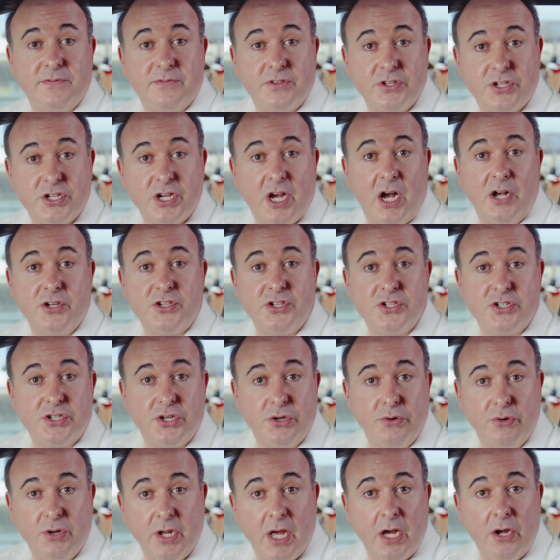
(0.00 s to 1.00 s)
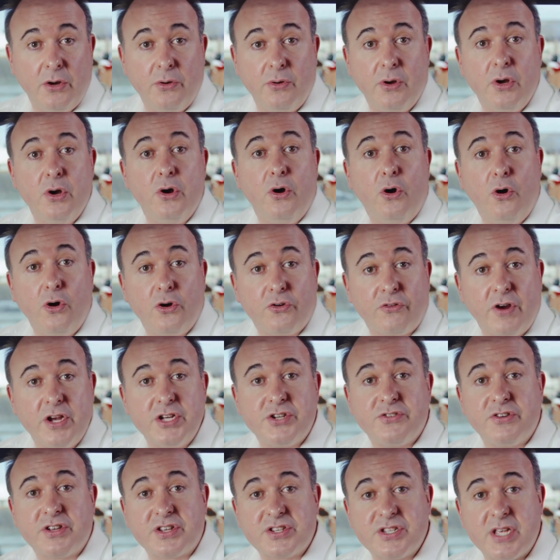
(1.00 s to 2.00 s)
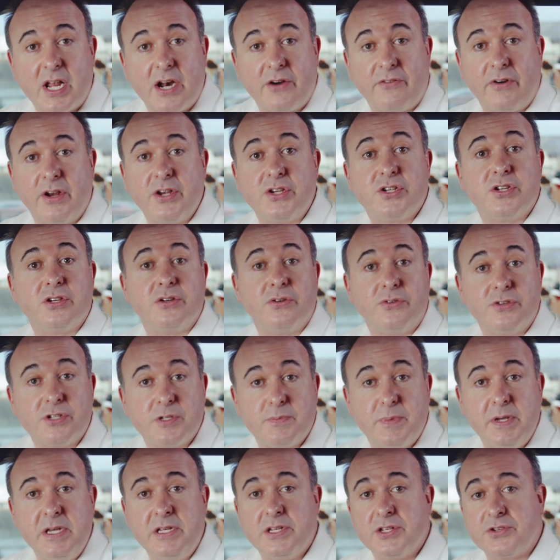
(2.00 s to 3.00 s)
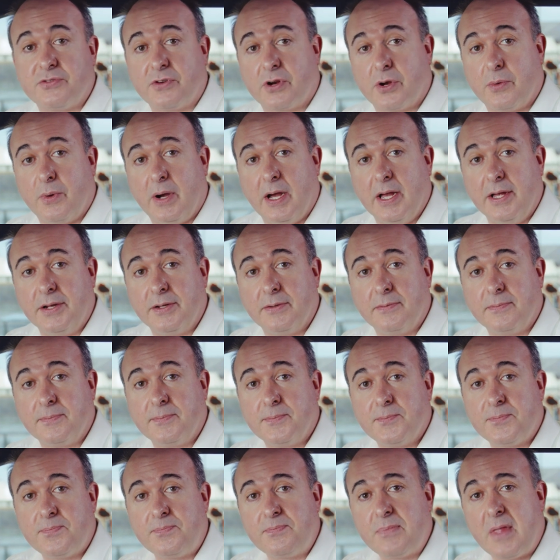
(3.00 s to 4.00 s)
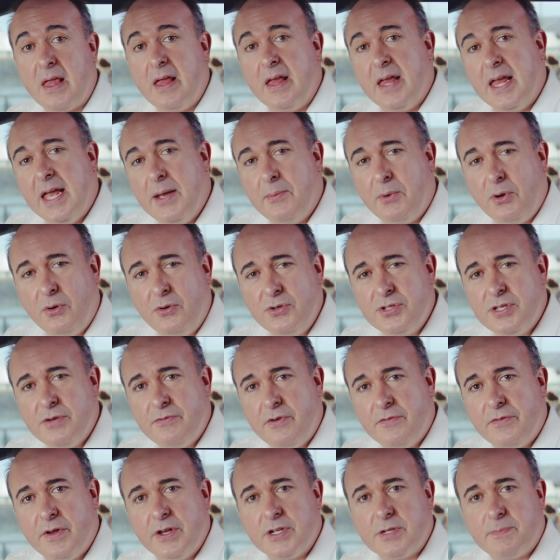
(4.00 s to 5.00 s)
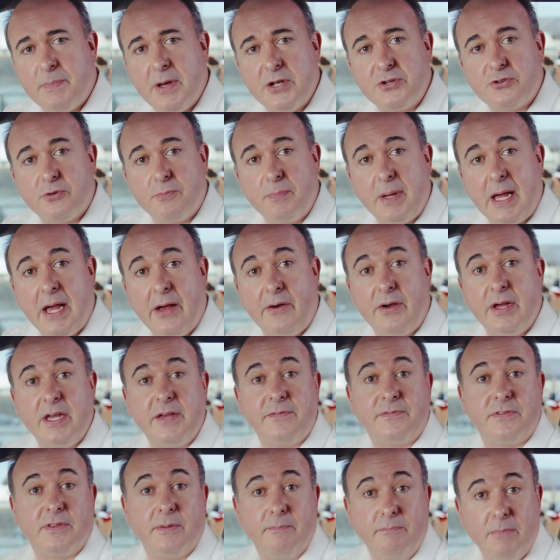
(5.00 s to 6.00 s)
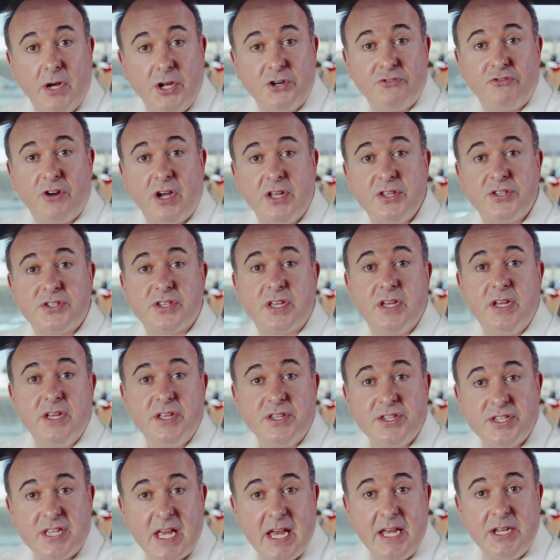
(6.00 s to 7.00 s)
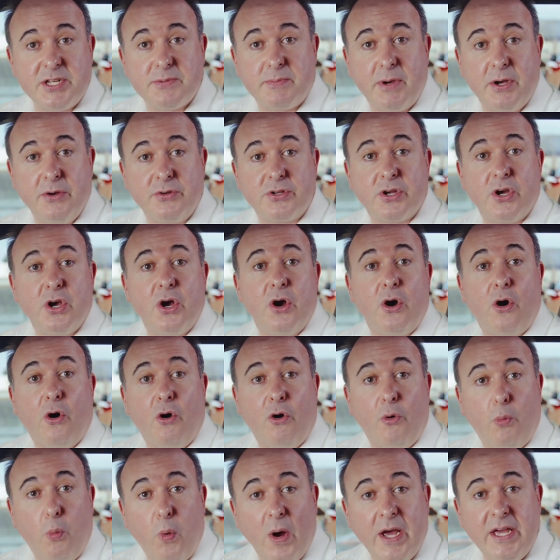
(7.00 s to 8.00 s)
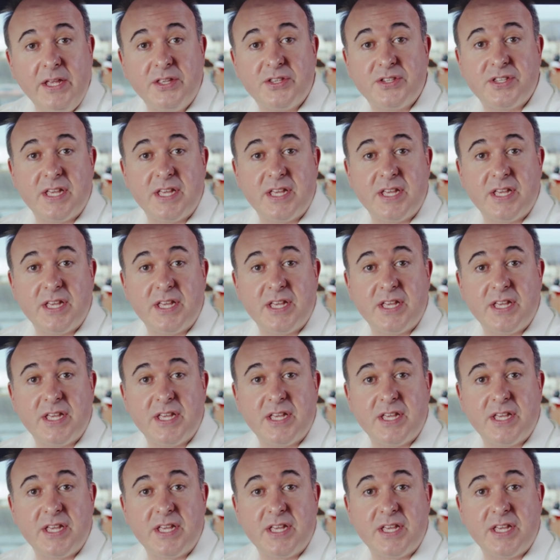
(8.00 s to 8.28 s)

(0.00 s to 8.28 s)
if the charge is too low or greater acceleration or speed is required. It will also revert to petrol power if the mud ruts, sand mode or wade